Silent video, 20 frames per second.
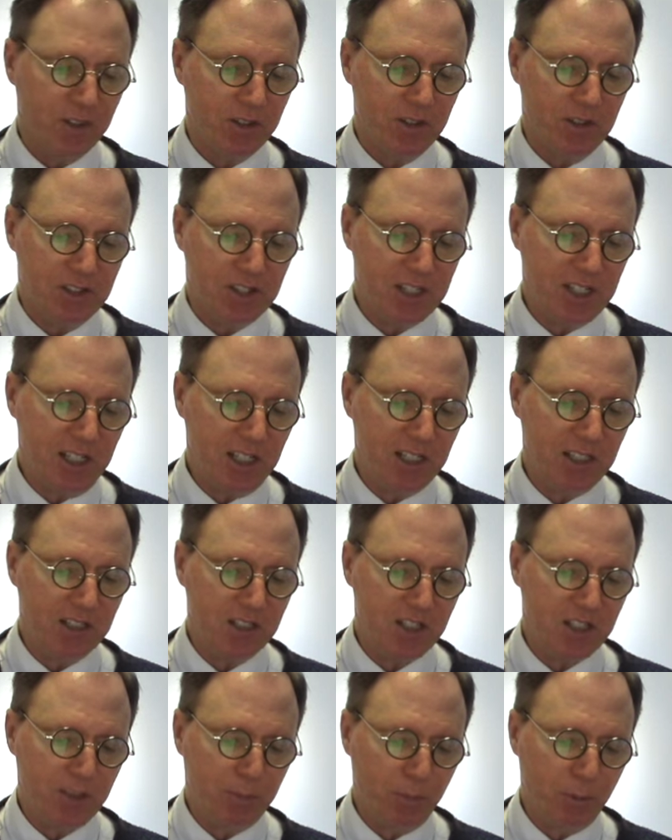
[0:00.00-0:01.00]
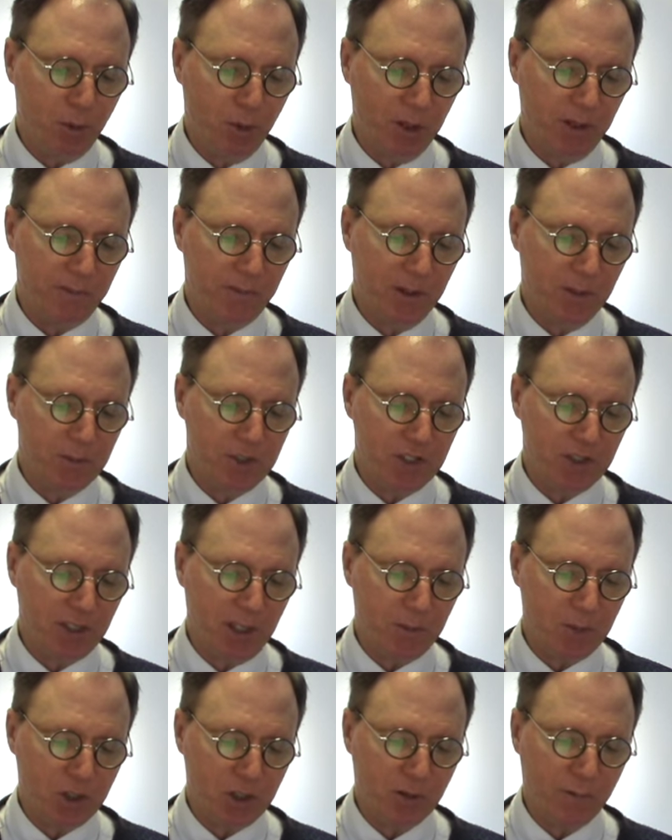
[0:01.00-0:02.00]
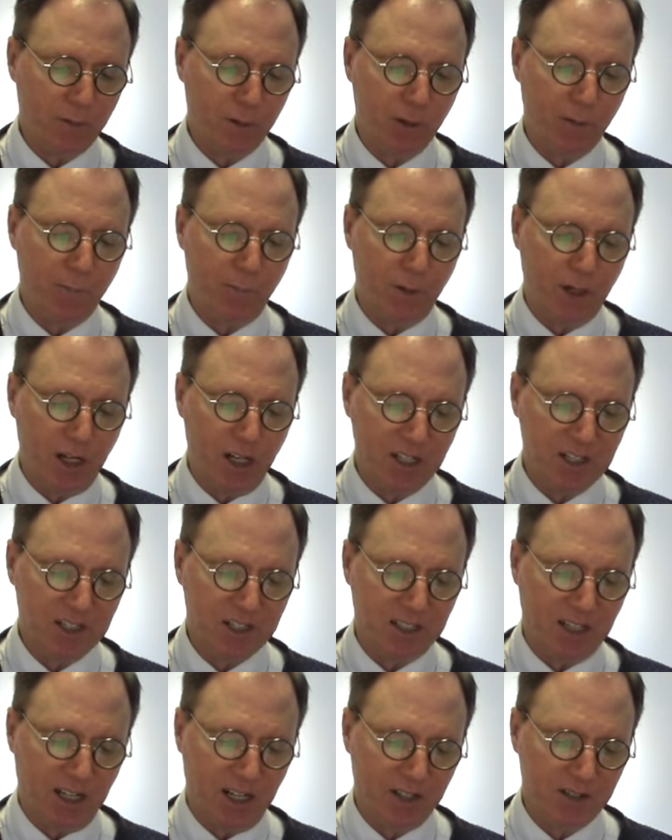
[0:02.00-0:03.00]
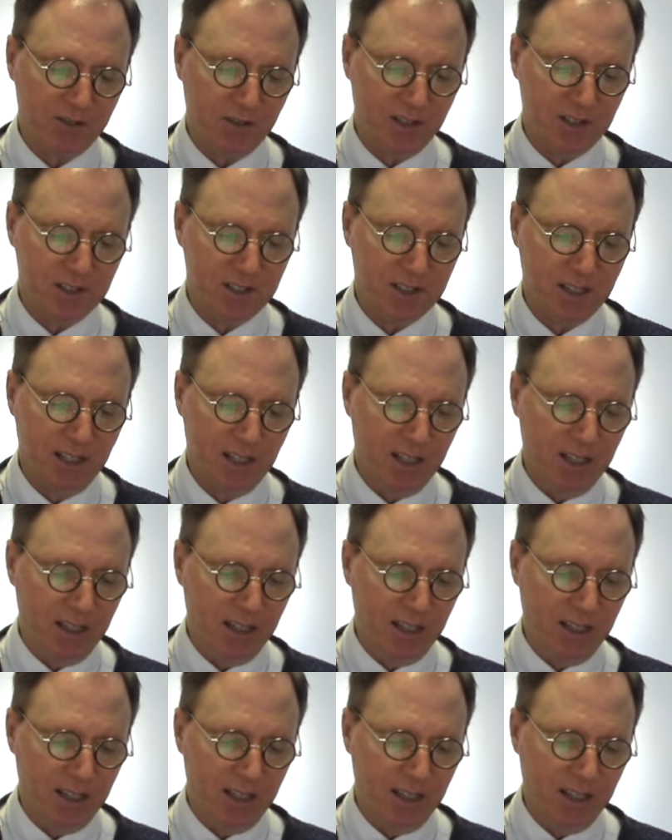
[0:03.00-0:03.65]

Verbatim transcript: to seek support from Scripture for false doctrines